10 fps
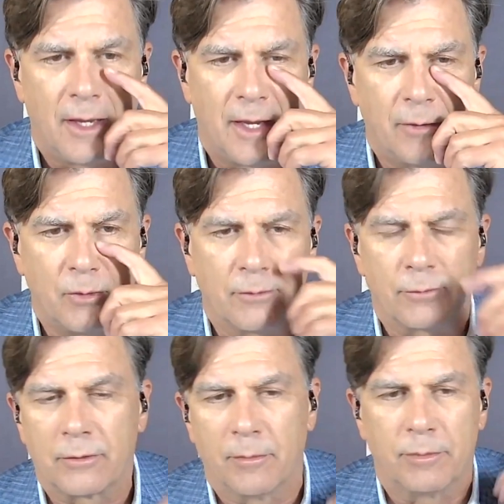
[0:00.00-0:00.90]
and we've
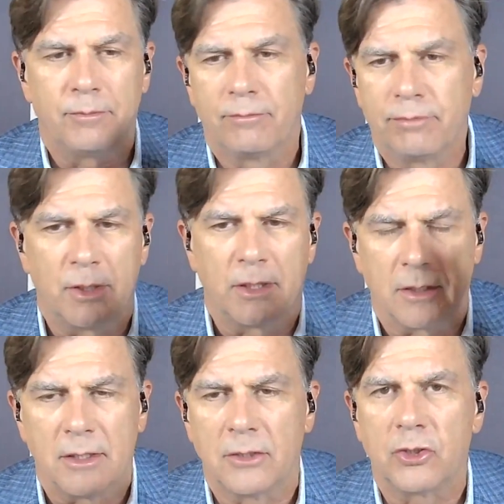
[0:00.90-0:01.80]

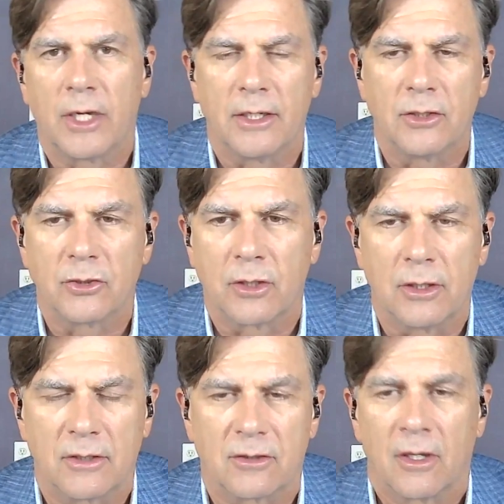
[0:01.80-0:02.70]
completely changed the